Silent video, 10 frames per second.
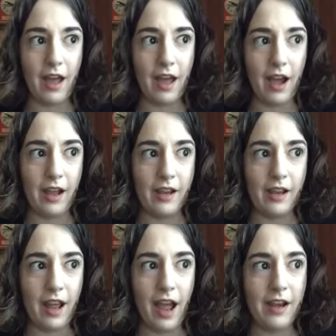I
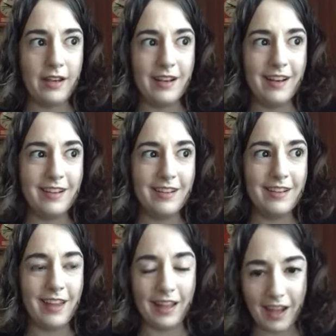hadn't
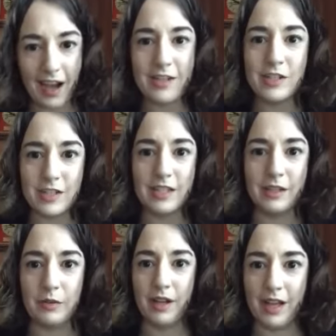like consciously
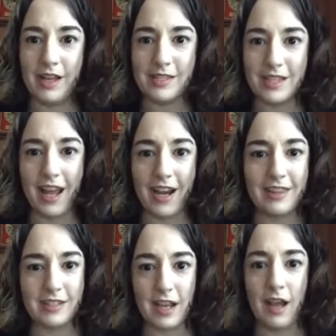realized that at the
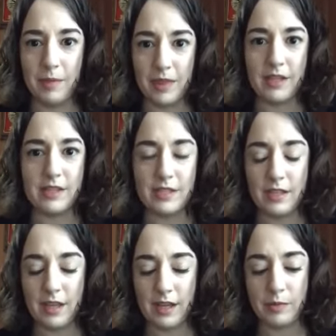time but that's
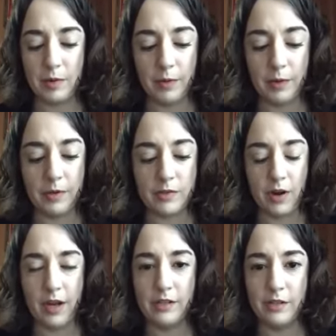that's what we were
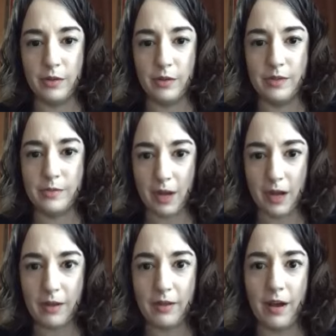trying to do as
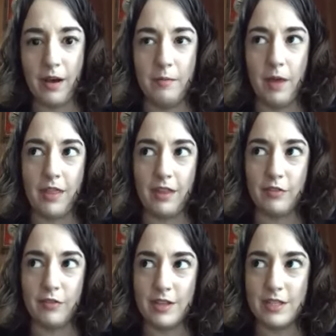well um, i think the
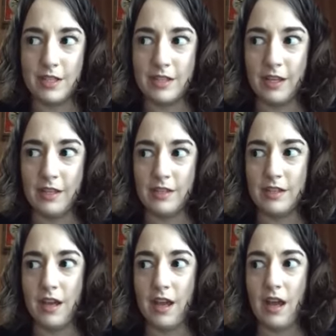franciscans
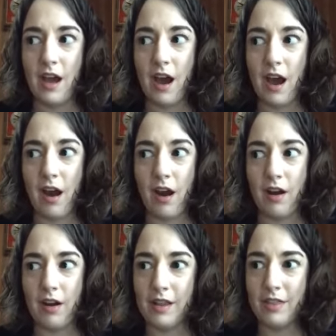
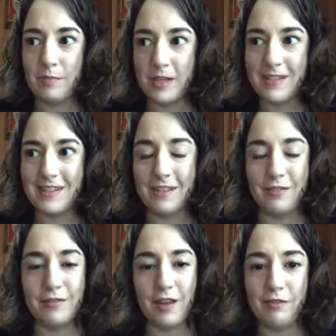are in the business of,
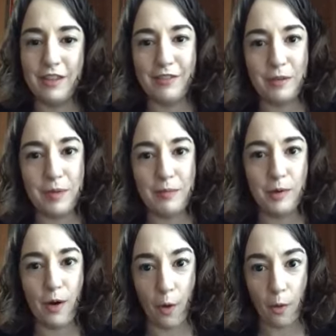of giving
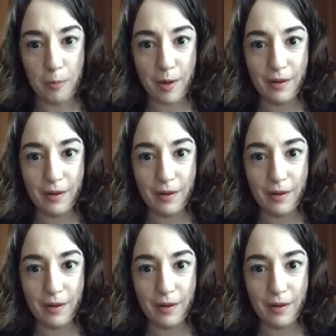people hope.